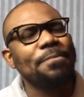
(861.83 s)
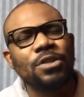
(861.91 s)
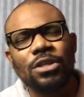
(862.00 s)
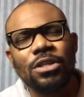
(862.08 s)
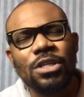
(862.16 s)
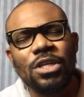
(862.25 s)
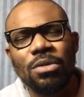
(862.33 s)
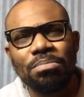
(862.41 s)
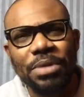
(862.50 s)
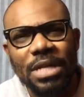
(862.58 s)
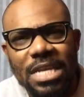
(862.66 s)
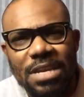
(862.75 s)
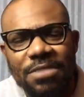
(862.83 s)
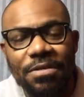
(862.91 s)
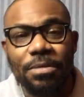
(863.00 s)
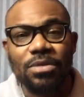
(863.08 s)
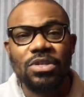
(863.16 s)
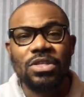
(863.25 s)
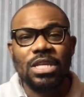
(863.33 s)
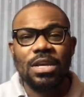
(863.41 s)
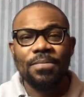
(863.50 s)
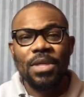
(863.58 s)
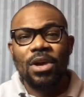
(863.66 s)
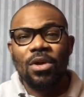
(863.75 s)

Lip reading: It's absolutely unbelievable.